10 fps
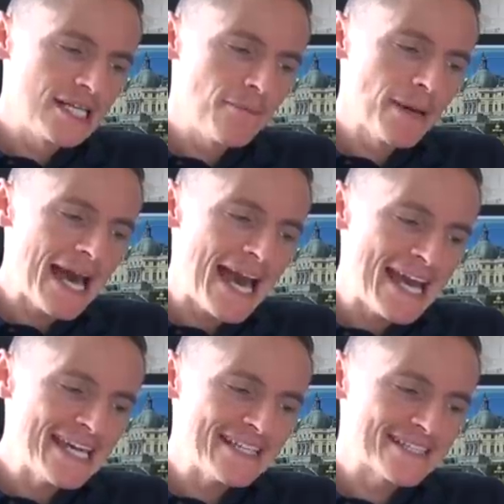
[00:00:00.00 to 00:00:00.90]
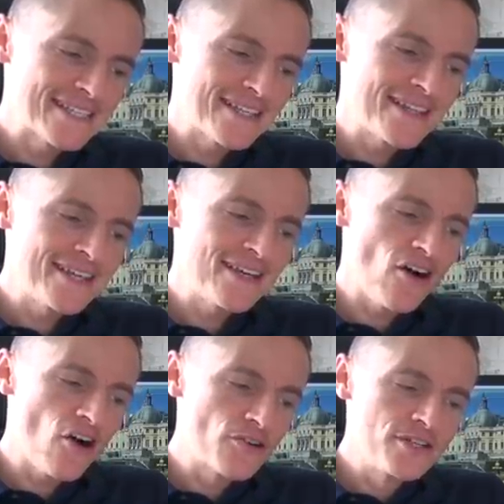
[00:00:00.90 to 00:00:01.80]
Number 8, the
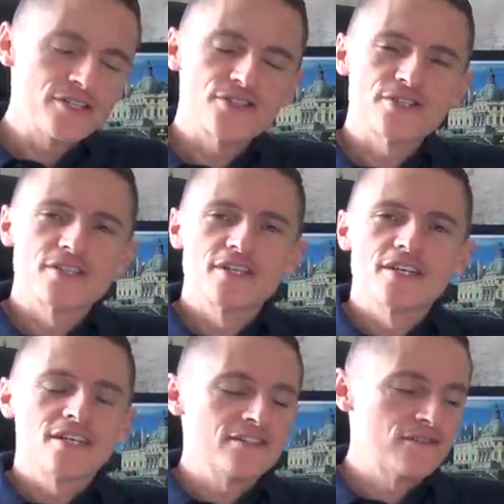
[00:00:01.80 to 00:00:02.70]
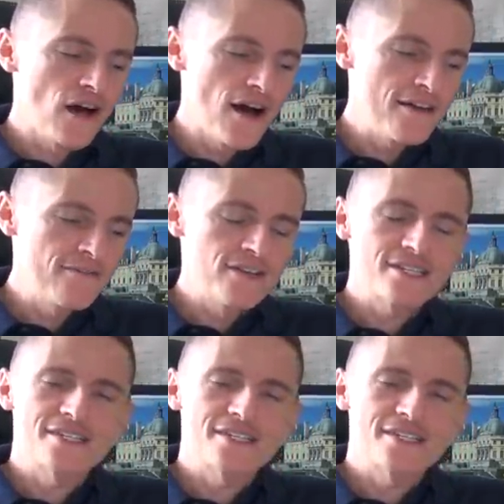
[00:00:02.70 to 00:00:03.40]
Oris Diver